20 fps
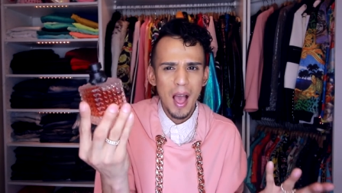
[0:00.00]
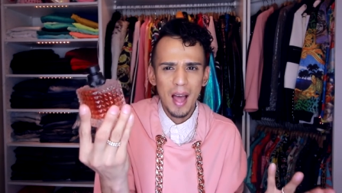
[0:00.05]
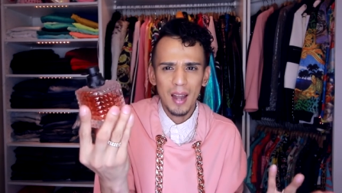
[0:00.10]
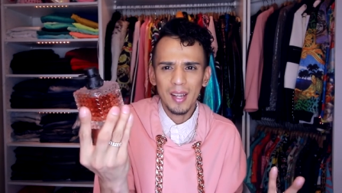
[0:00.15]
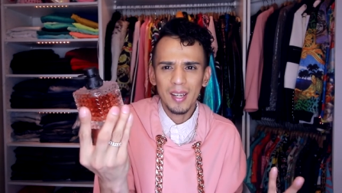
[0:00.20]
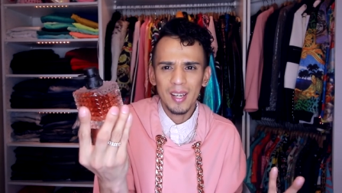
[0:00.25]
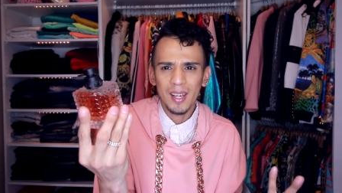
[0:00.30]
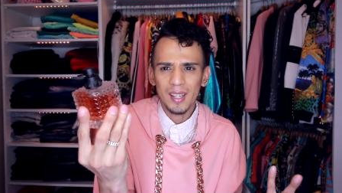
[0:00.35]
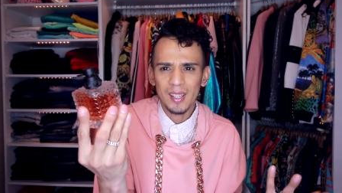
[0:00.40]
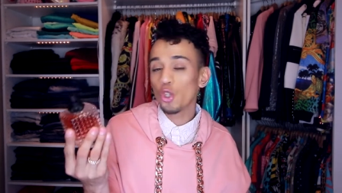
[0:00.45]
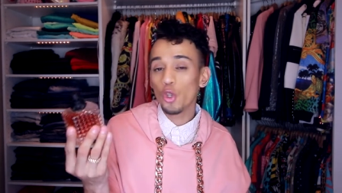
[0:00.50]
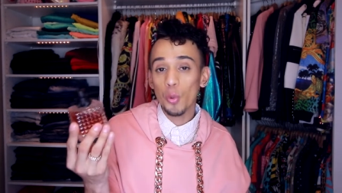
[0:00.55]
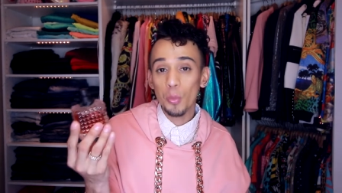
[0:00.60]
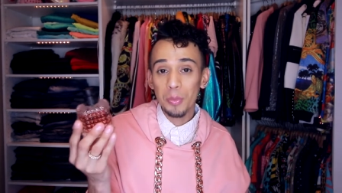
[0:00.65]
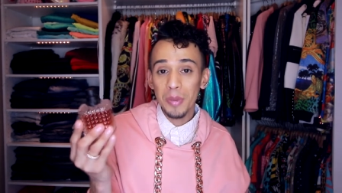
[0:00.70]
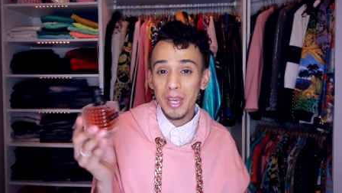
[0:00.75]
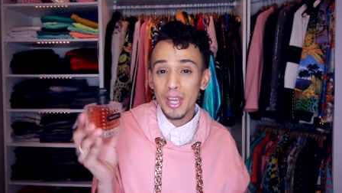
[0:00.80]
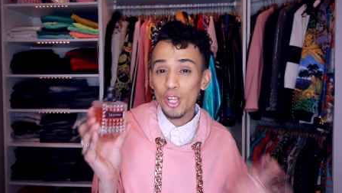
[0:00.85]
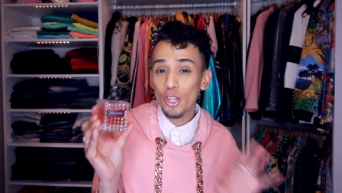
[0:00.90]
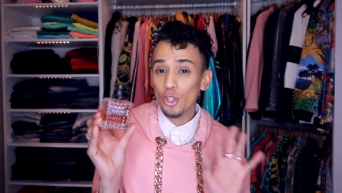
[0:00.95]
elegant. To
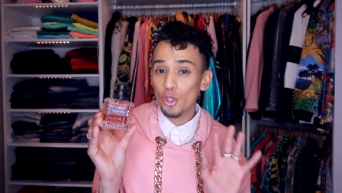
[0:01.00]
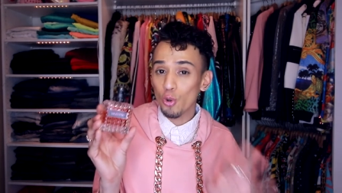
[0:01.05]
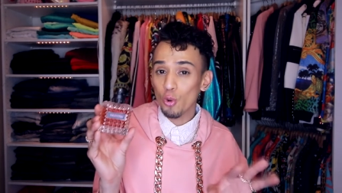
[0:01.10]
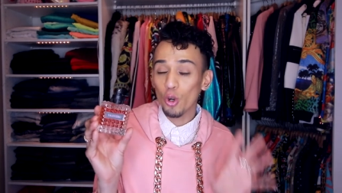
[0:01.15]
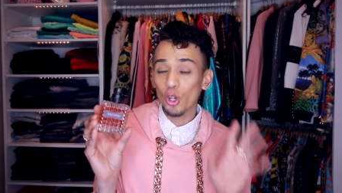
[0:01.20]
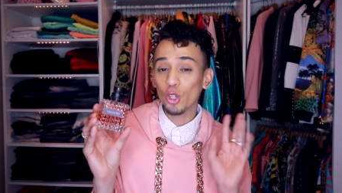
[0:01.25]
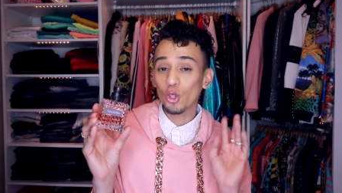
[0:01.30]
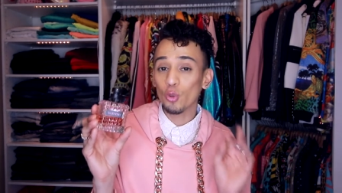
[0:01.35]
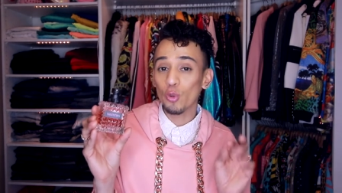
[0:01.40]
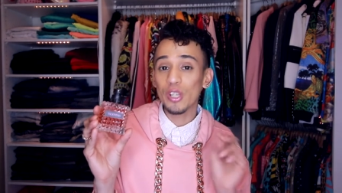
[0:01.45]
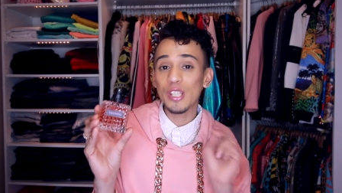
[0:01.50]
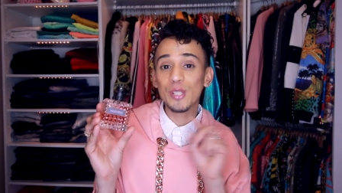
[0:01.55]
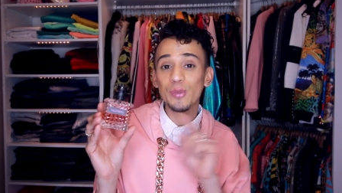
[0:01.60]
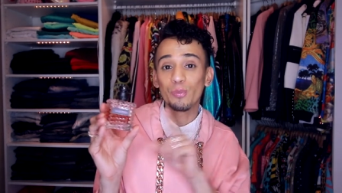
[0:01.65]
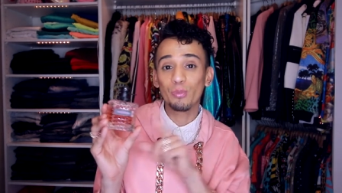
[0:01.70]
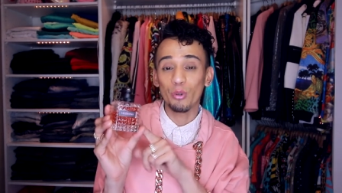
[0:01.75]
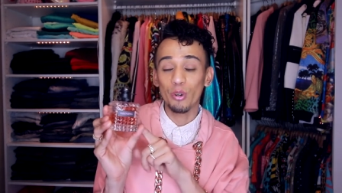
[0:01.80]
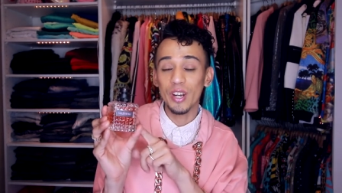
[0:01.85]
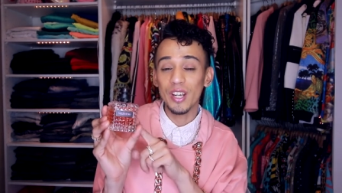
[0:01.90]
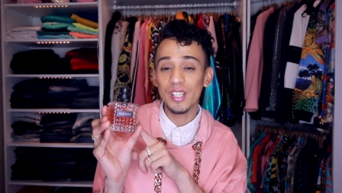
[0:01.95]
me, 2 or 3
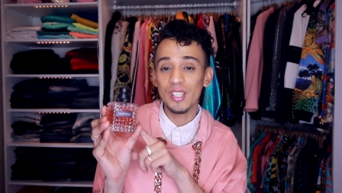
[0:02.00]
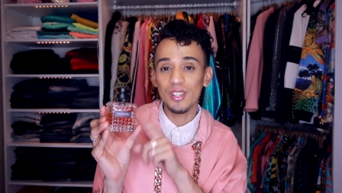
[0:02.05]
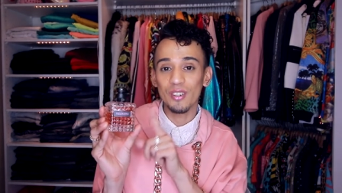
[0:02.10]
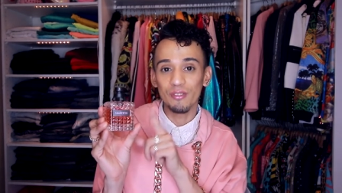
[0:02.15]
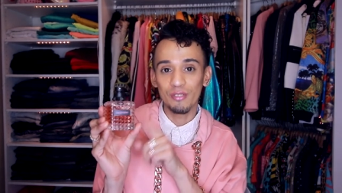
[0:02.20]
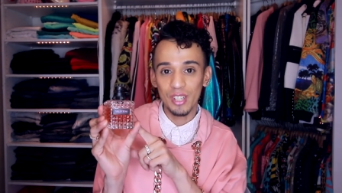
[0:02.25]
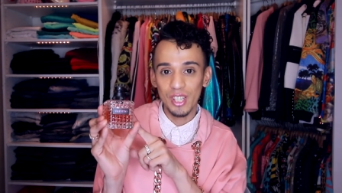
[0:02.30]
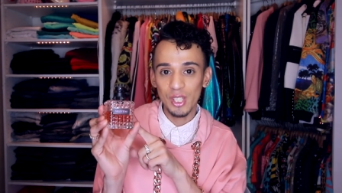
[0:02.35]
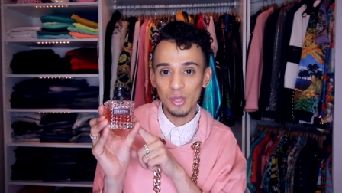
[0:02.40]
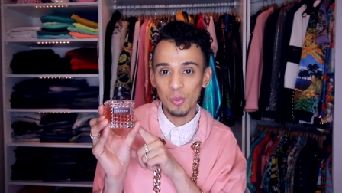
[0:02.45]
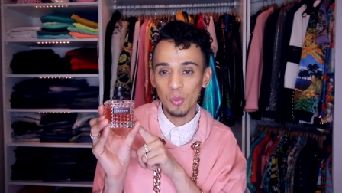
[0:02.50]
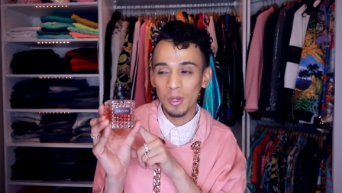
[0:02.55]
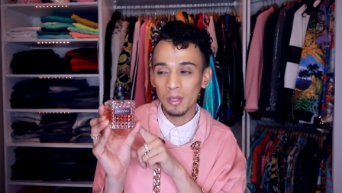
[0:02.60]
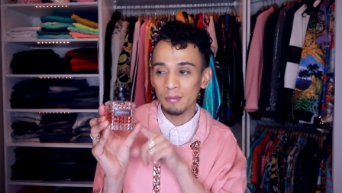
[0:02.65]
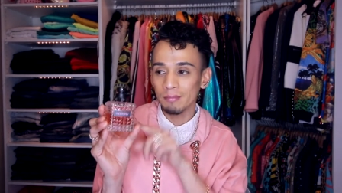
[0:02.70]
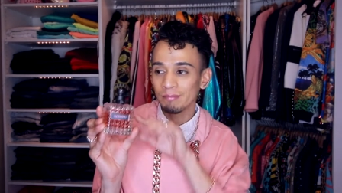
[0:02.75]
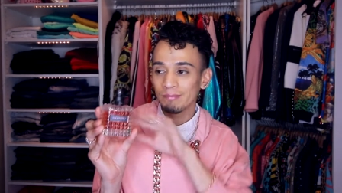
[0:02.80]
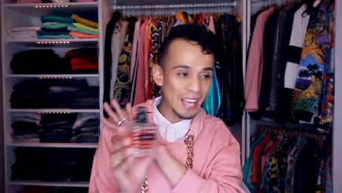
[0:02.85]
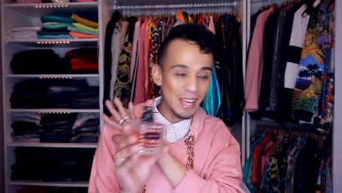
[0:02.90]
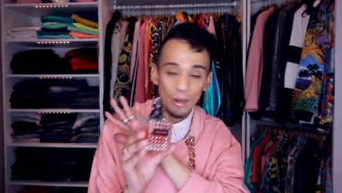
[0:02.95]
sprays of this
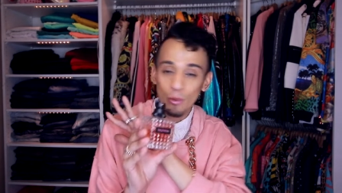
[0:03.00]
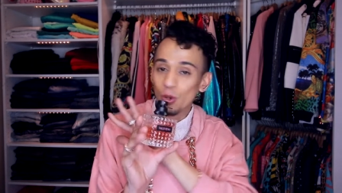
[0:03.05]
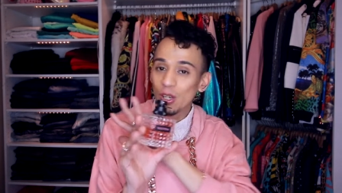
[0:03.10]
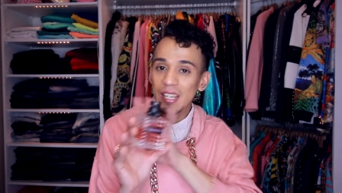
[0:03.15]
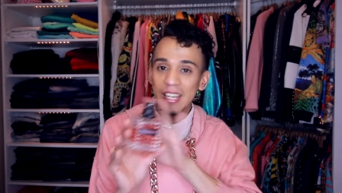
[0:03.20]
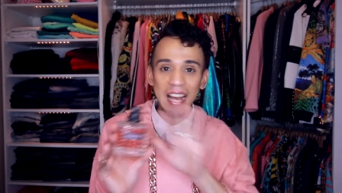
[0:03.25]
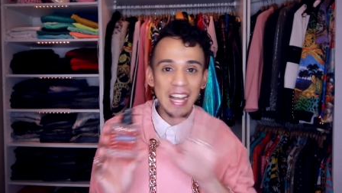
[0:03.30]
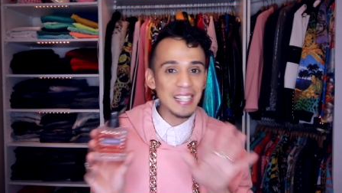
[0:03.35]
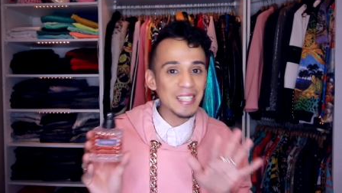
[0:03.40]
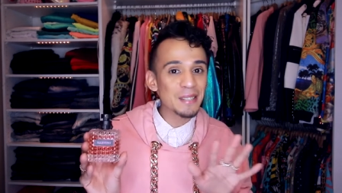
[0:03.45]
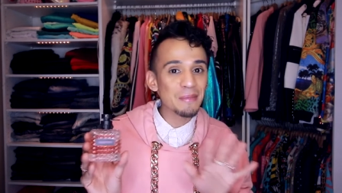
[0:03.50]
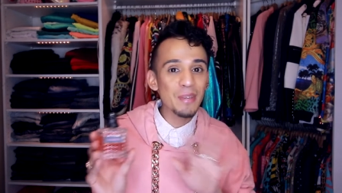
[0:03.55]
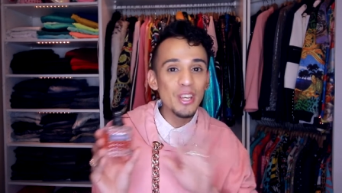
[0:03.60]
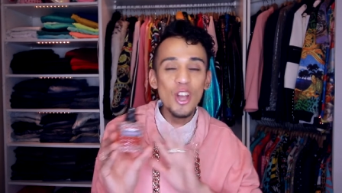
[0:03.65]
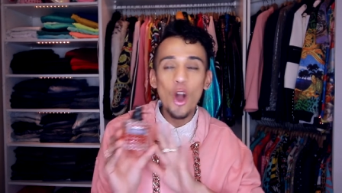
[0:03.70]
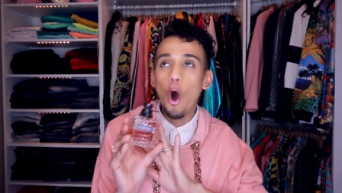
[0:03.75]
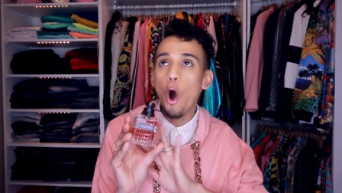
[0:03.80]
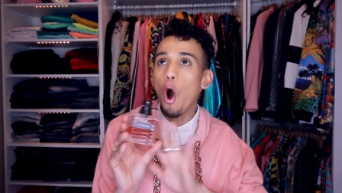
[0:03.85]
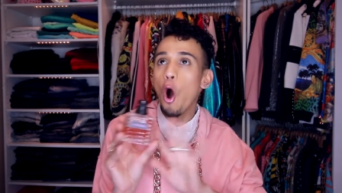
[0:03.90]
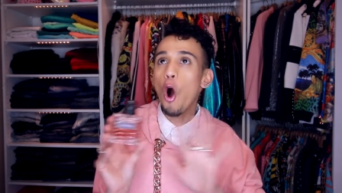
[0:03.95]
one, it will last
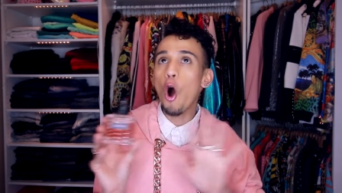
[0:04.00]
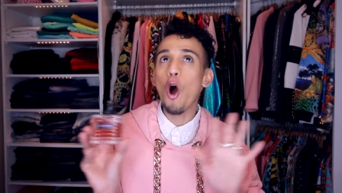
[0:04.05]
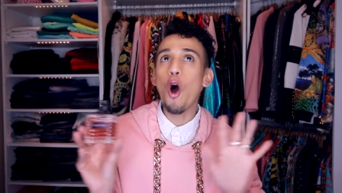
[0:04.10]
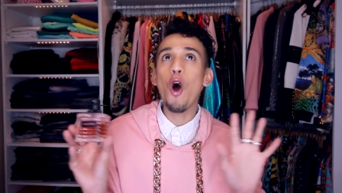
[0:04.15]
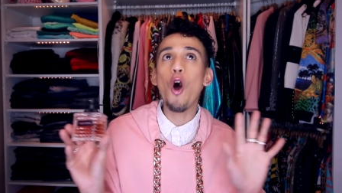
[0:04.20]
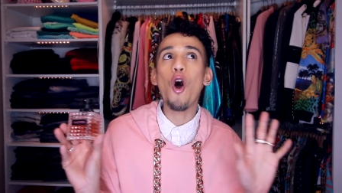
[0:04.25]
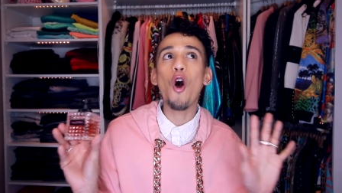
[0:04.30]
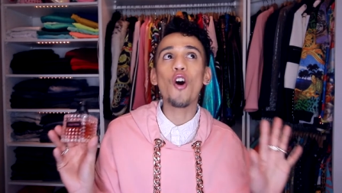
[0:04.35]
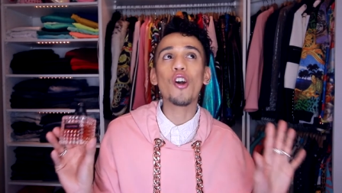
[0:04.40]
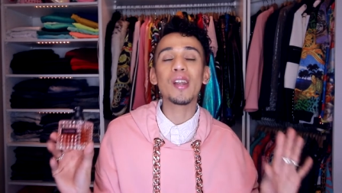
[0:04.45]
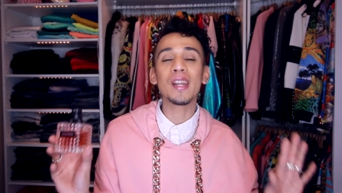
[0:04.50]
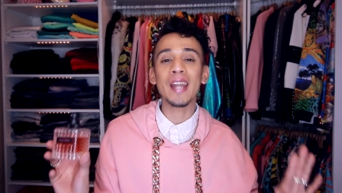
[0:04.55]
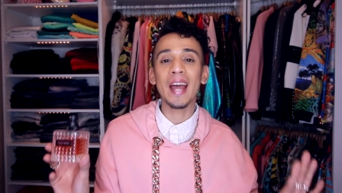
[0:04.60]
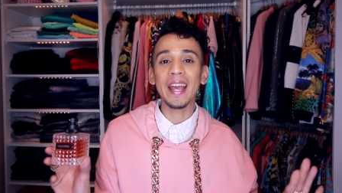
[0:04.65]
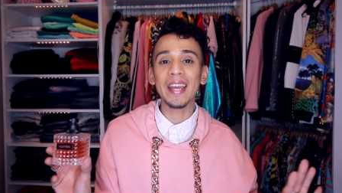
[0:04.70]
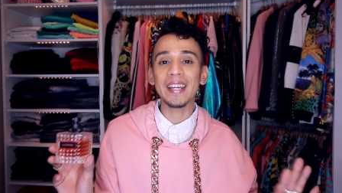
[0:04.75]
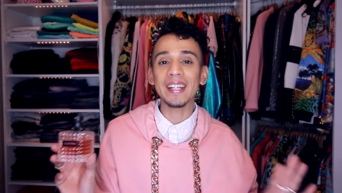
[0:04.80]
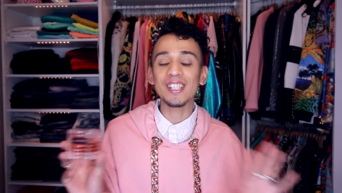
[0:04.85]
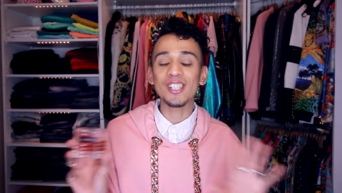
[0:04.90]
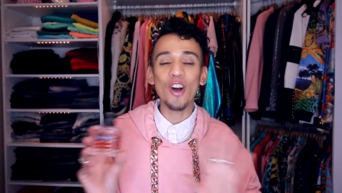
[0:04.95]
me all
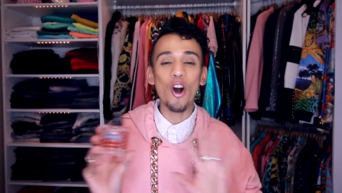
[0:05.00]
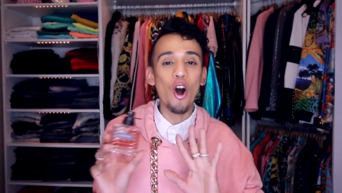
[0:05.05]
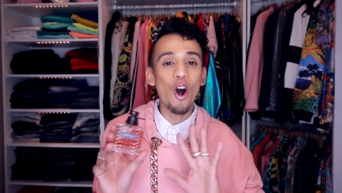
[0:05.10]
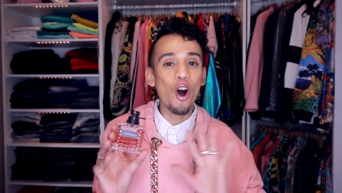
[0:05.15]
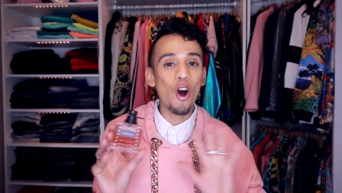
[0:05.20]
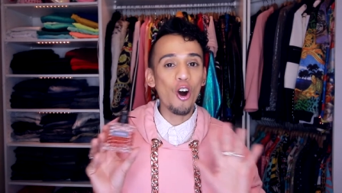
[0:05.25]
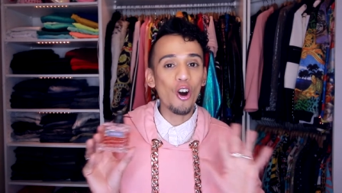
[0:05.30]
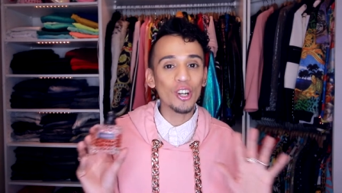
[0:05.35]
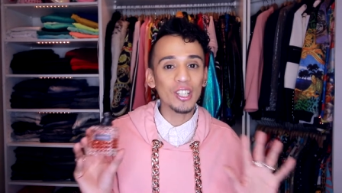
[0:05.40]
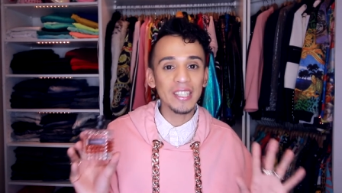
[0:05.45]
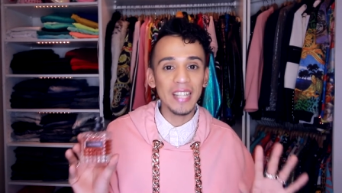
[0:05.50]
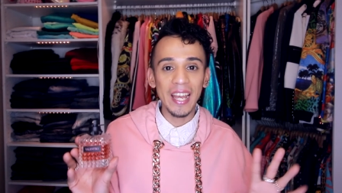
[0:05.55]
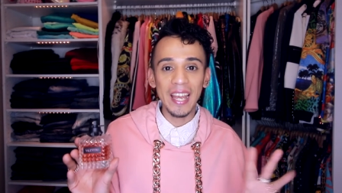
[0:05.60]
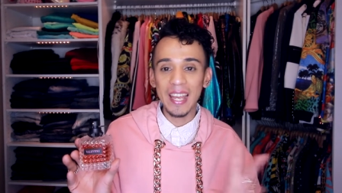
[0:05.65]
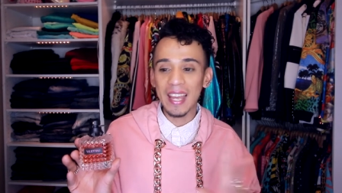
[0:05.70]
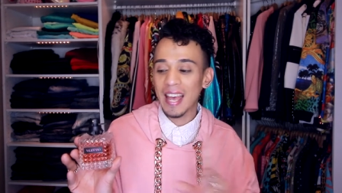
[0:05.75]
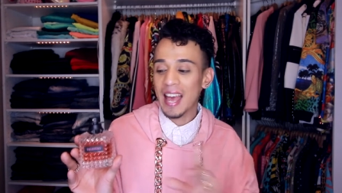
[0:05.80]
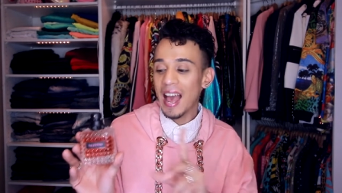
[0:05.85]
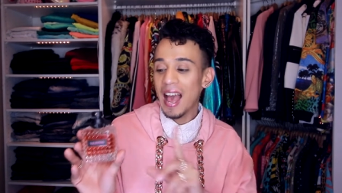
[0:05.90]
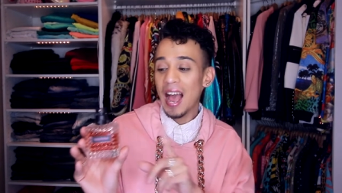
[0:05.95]
night, all
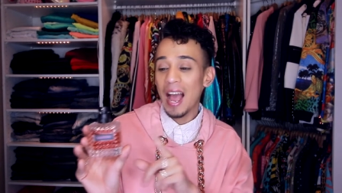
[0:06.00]
day.